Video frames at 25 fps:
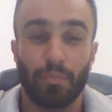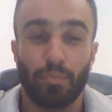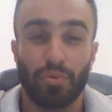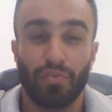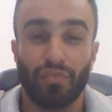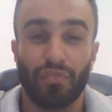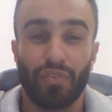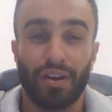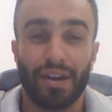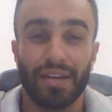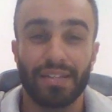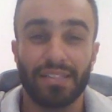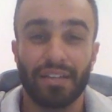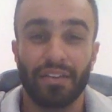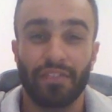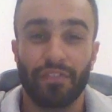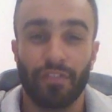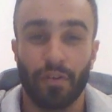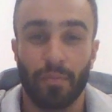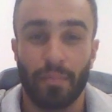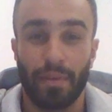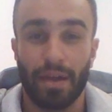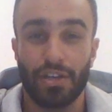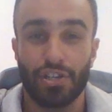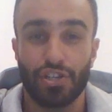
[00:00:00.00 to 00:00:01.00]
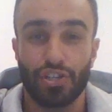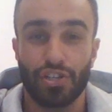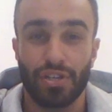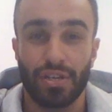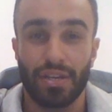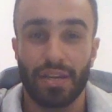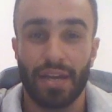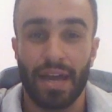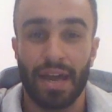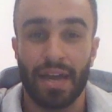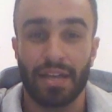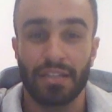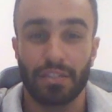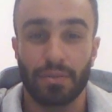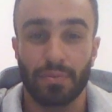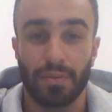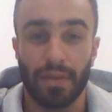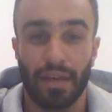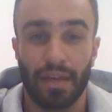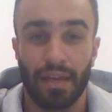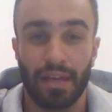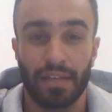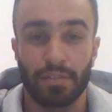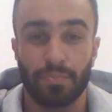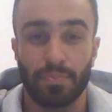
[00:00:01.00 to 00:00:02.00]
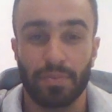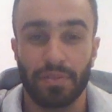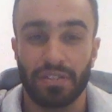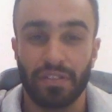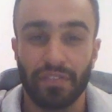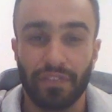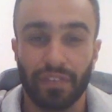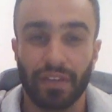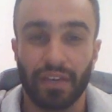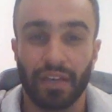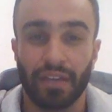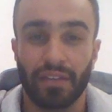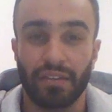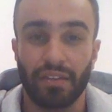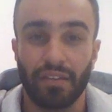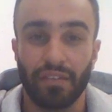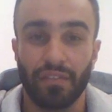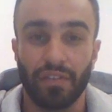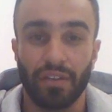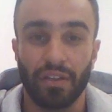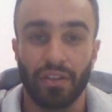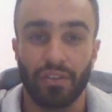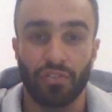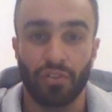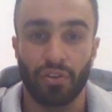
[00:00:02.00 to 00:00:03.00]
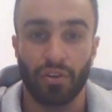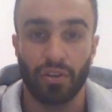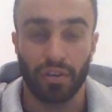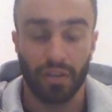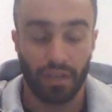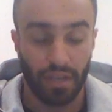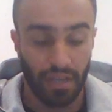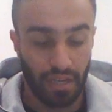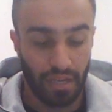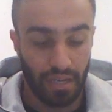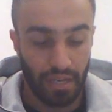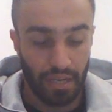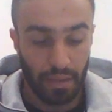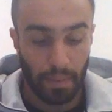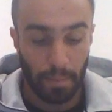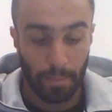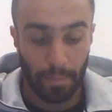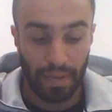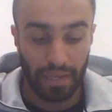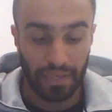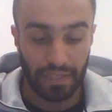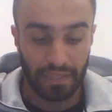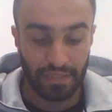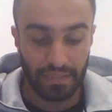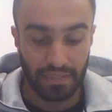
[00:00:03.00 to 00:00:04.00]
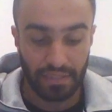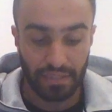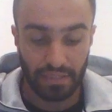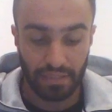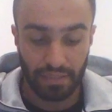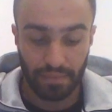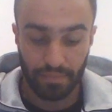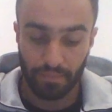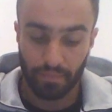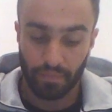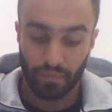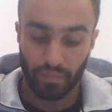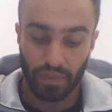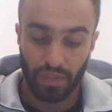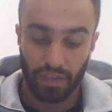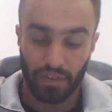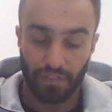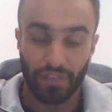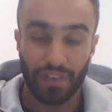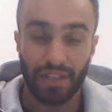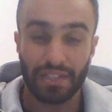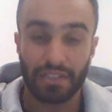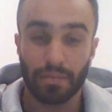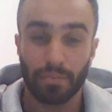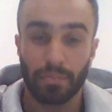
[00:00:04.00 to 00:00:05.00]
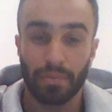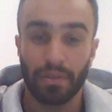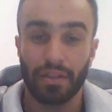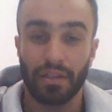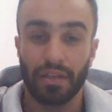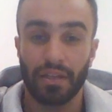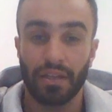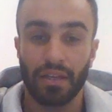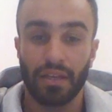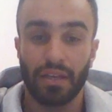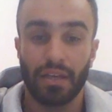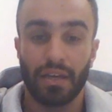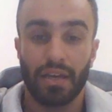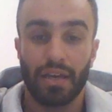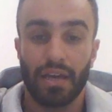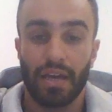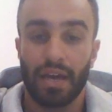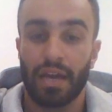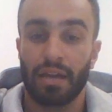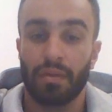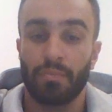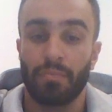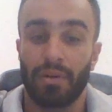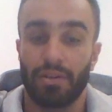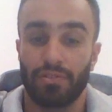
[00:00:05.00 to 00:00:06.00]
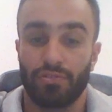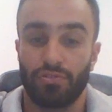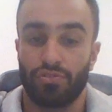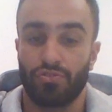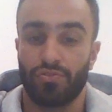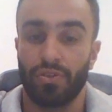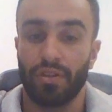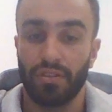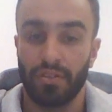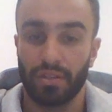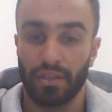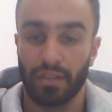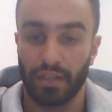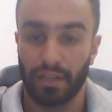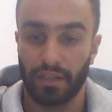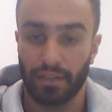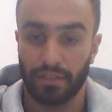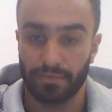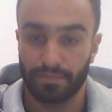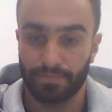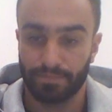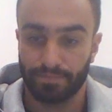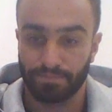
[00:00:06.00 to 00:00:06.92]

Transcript: provides information and specific activities on balance, flexibility, and muscle strengthening.